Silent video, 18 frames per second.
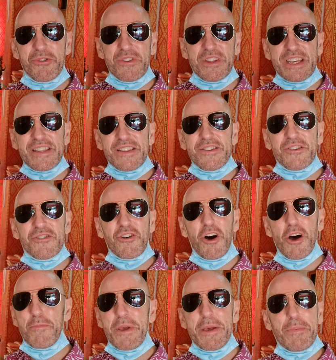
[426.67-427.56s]
The
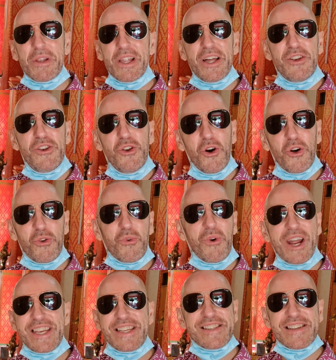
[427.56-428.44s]
Thai people are not
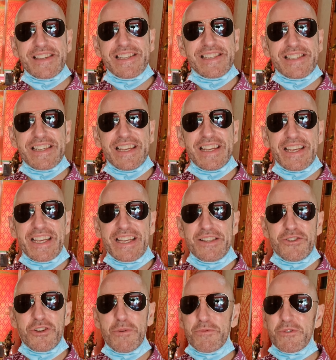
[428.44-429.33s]
racist in
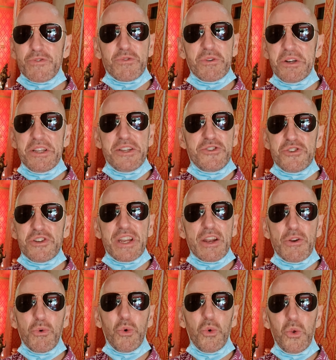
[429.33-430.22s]
terms of religion at
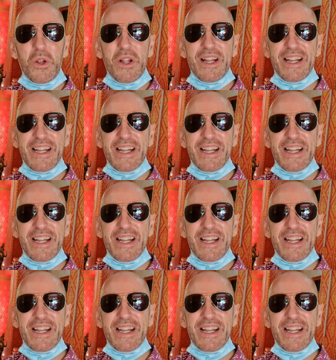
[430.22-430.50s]
all.